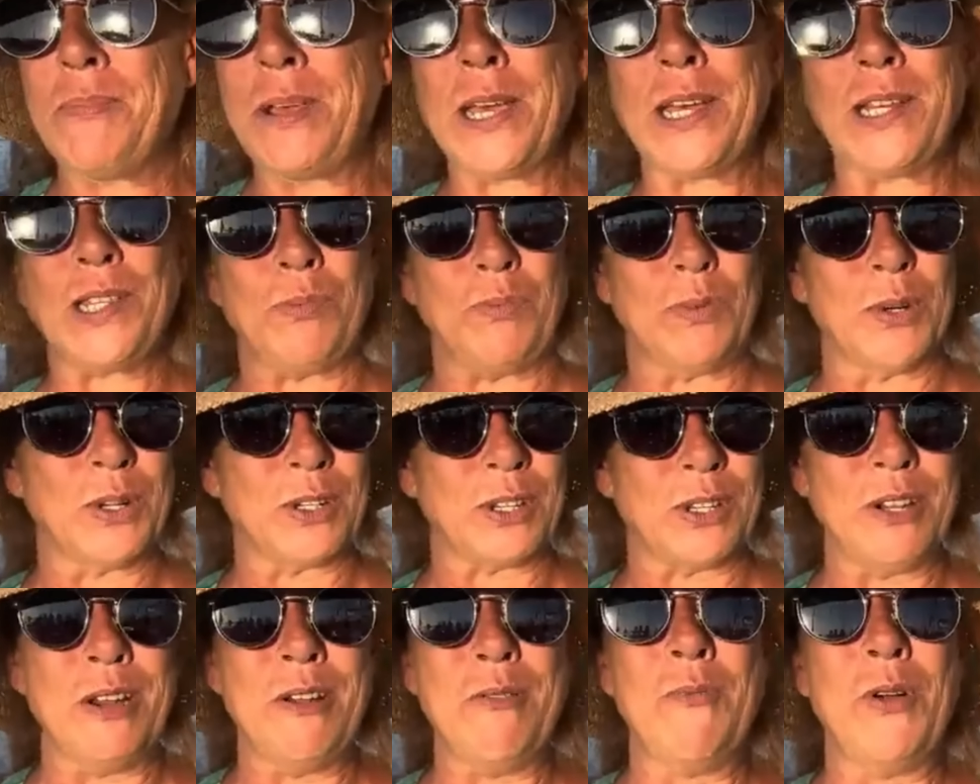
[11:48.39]
Pierce
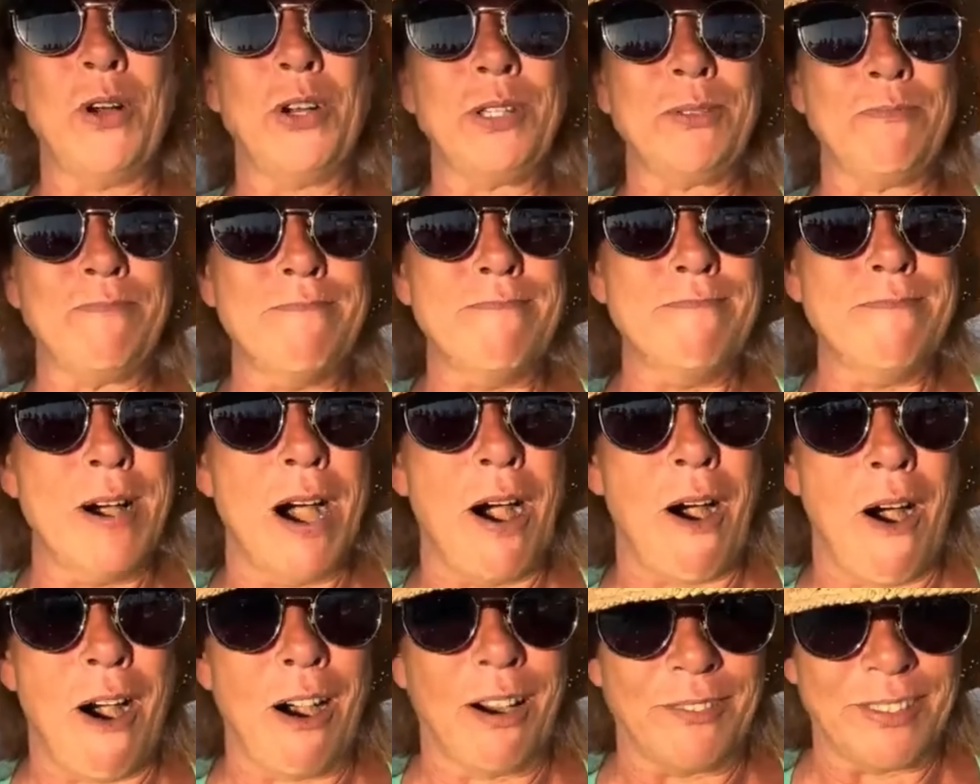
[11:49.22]
Brosnan was
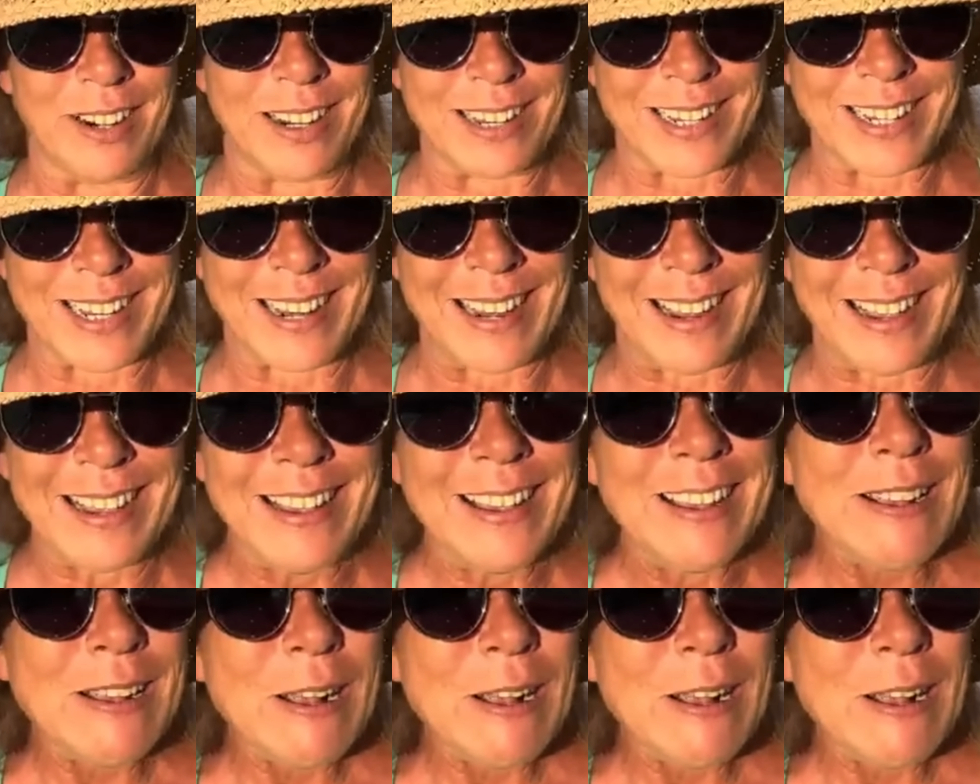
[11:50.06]
marvellous in it.